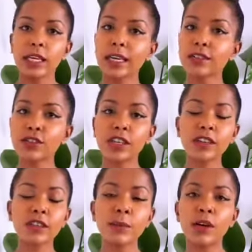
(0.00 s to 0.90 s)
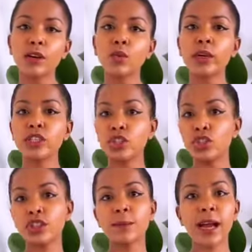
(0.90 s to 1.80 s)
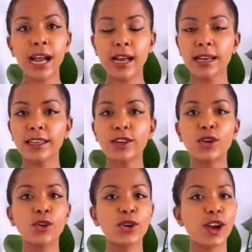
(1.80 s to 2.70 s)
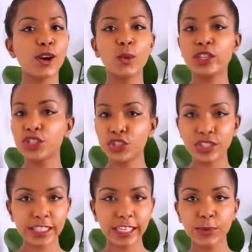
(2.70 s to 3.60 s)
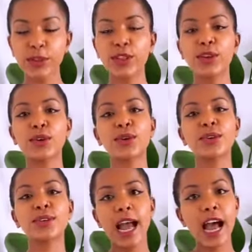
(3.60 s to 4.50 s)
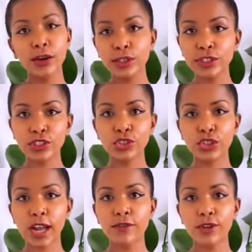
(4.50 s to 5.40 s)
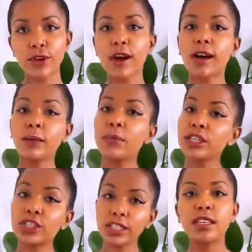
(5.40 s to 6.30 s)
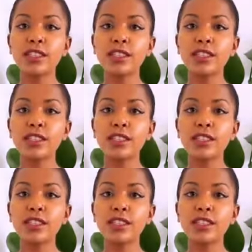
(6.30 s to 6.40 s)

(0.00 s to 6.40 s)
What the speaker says: He also talks about what you should pack, what you should take with you, how you should travel on a budget.